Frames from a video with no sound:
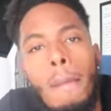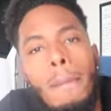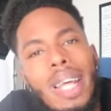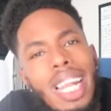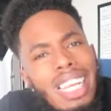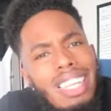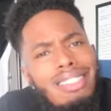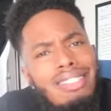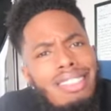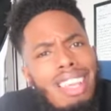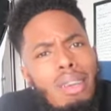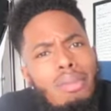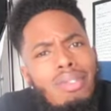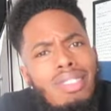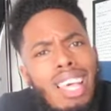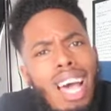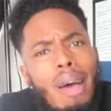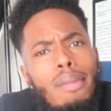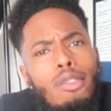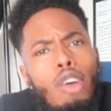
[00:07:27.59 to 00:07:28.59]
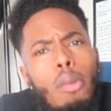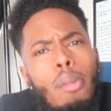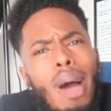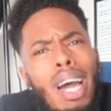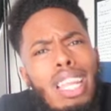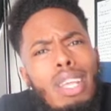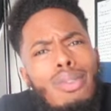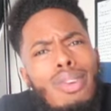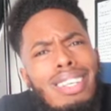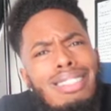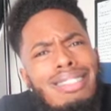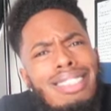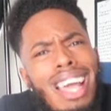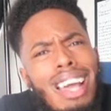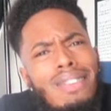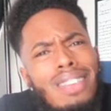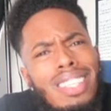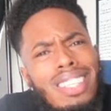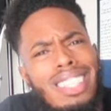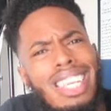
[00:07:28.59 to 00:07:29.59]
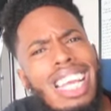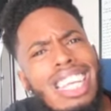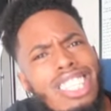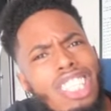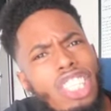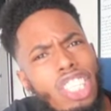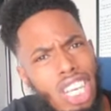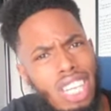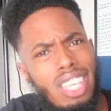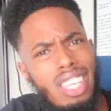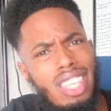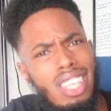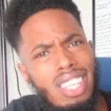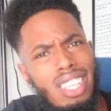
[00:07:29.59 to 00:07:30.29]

But at the same time, nobody wants to have to chase you.